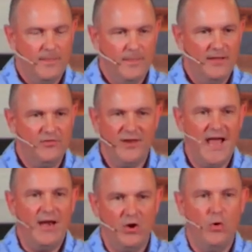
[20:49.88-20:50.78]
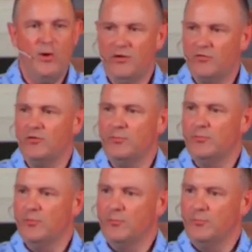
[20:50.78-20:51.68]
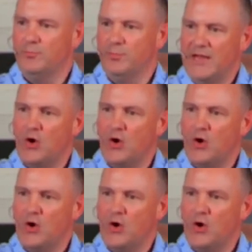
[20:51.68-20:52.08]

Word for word: That's not going to be